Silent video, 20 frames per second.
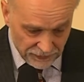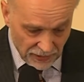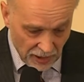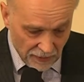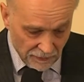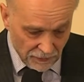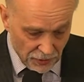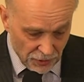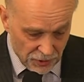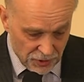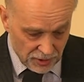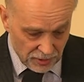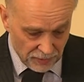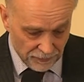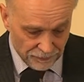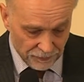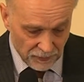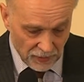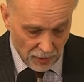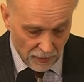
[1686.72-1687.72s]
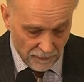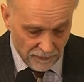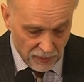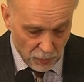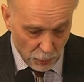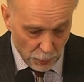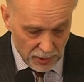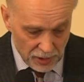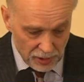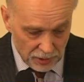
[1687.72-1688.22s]
diversion, of
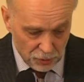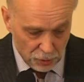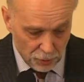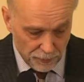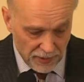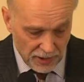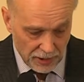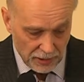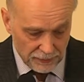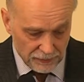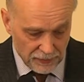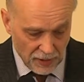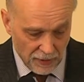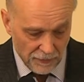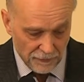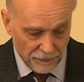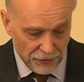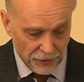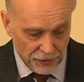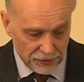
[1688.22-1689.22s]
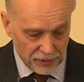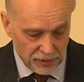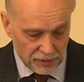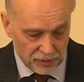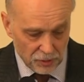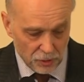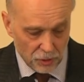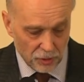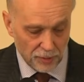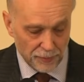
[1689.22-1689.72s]
the will to be
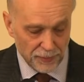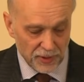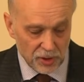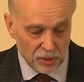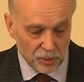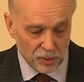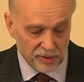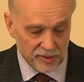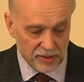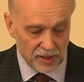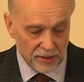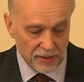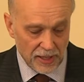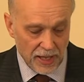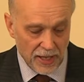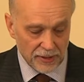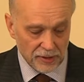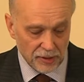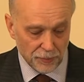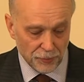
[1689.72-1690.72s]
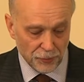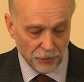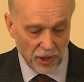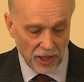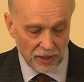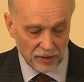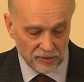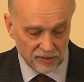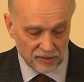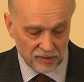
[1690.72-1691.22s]
diverted or amused at any
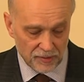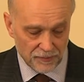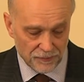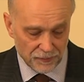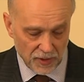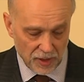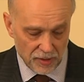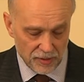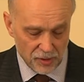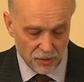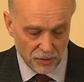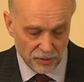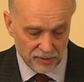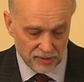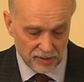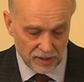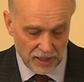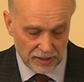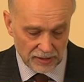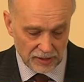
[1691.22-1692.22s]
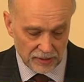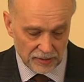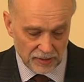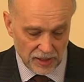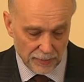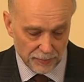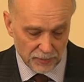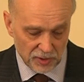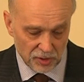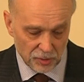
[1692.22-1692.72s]
price, there is an
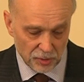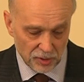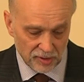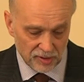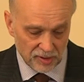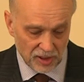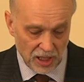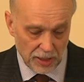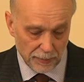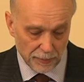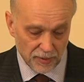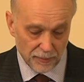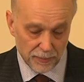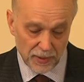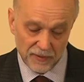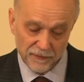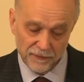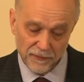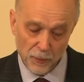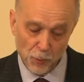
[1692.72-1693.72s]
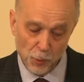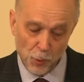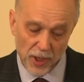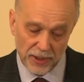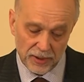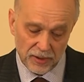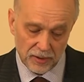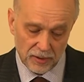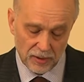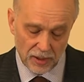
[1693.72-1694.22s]
attempt to escape, but from
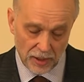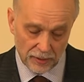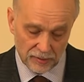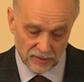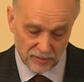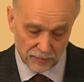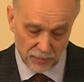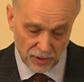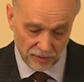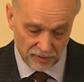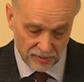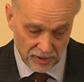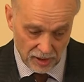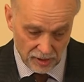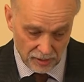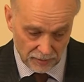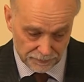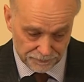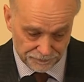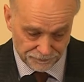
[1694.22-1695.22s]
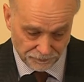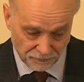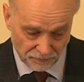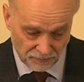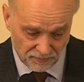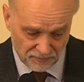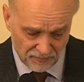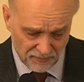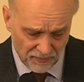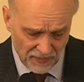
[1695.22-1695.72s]
what, asks Marcel.
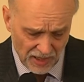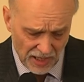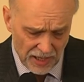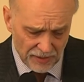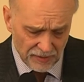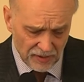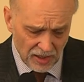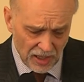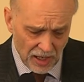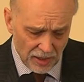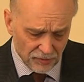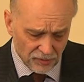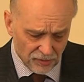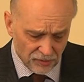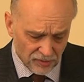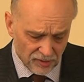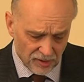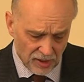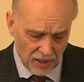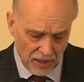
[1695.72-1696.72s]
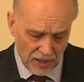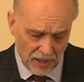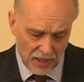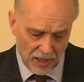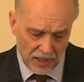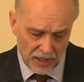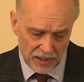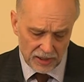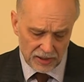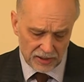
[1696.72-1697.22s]
And he answers,
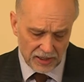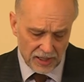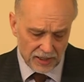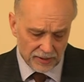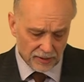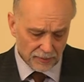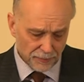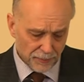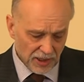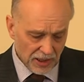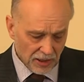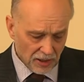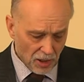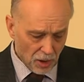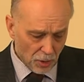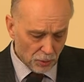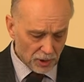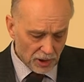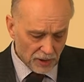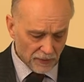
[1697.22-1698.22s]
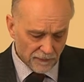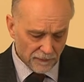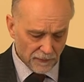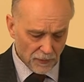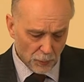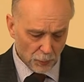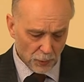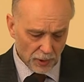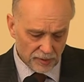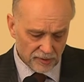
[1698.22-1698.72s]
it can be only
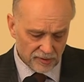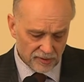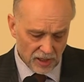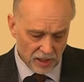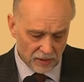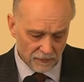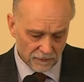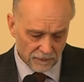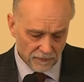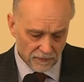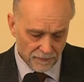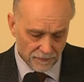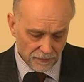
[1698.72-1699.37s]
from oneself.